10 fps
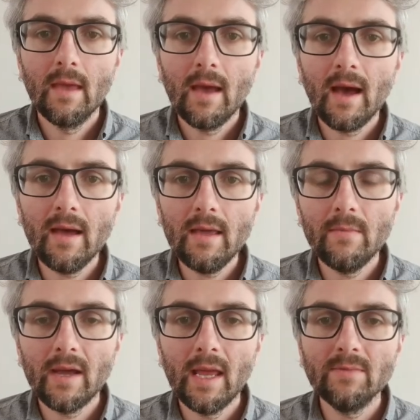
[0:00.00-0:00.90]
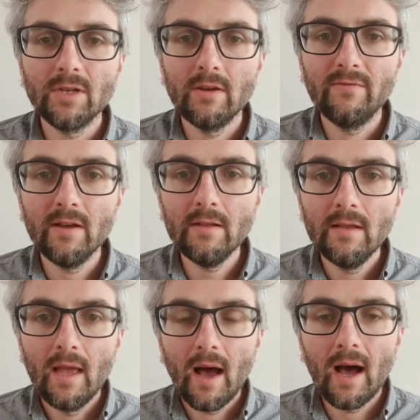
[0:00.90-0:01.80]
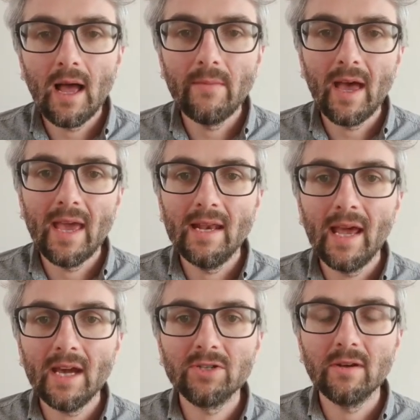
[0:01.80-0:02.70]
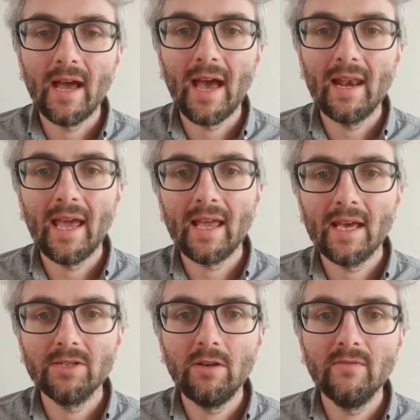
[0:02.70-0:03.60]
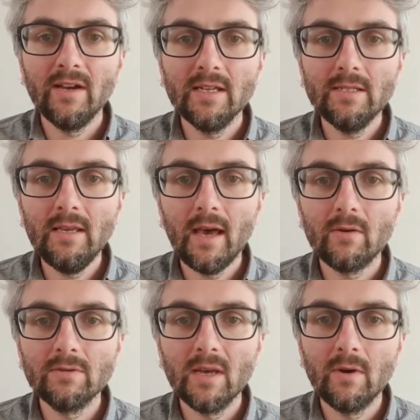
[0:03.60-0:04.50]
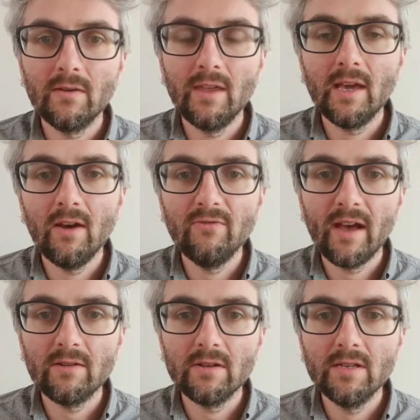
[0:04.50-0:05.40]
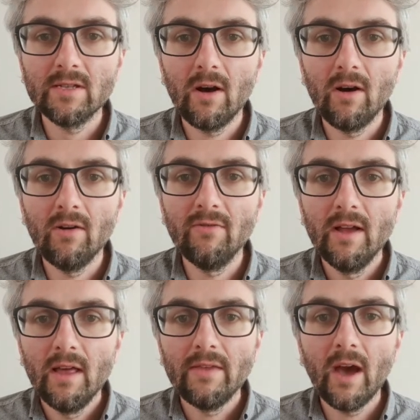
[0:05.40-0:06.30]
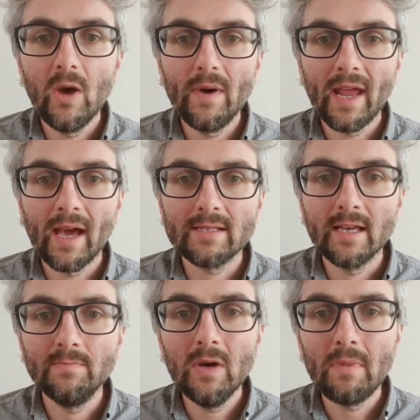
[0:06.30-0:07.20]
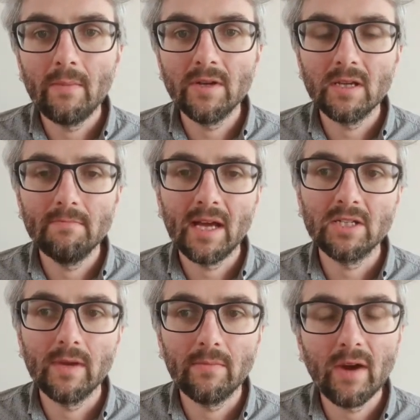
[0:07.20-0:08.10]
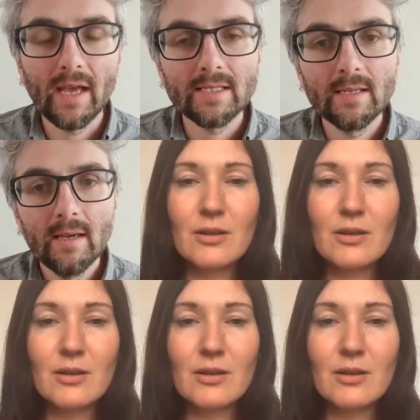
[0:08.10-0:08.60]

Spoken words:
Hi, my name's Joe Deville. I'm a lecturer at Lancaster University and also one of the co-founders of the open access book publisher Mattering Press.